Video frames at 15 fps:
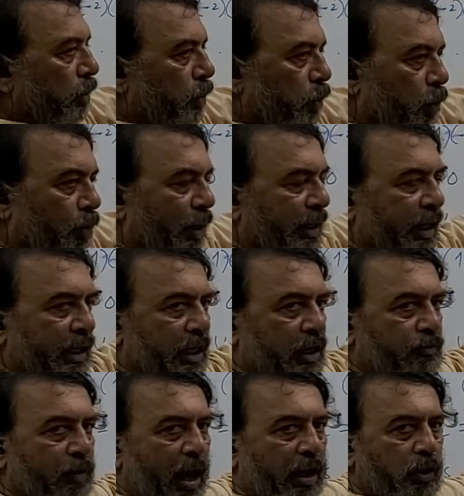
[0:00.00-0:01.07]
u1
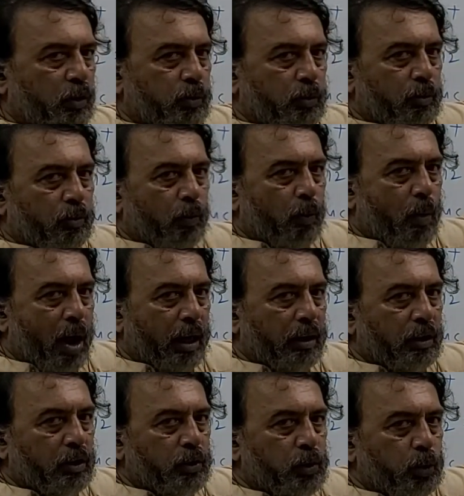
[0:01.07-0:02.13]
taking value
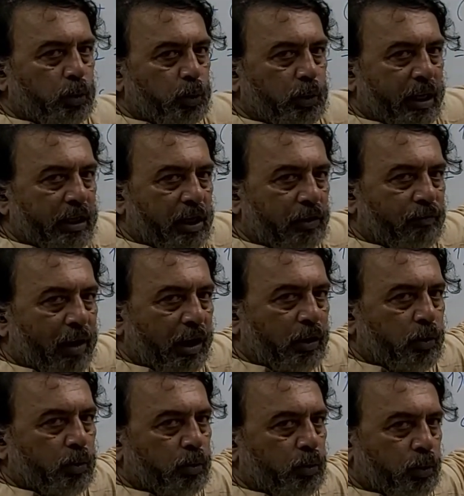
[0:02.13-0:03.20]
1, u2 taking
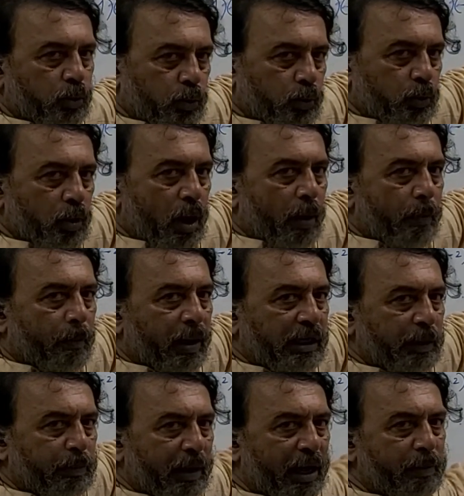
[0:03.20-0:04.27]
value 2,
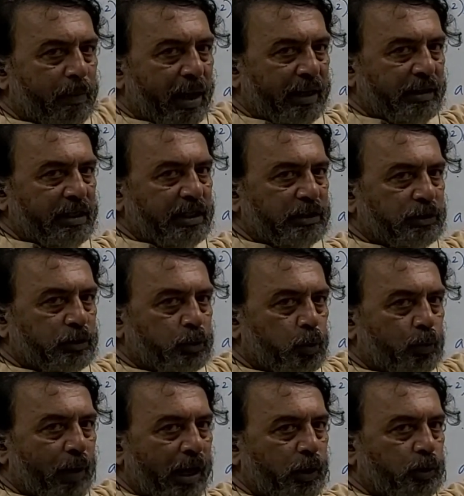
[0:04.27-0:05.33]
multiplied by these two
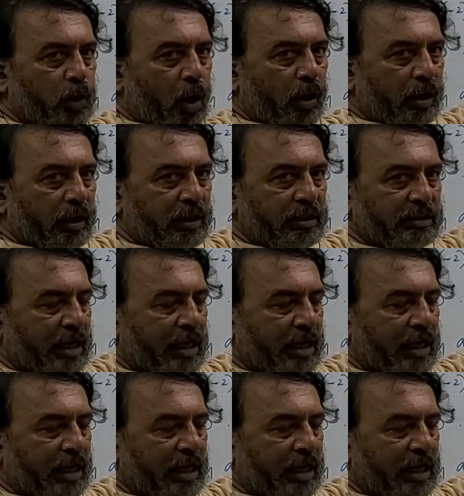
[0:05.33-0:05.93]
values occurring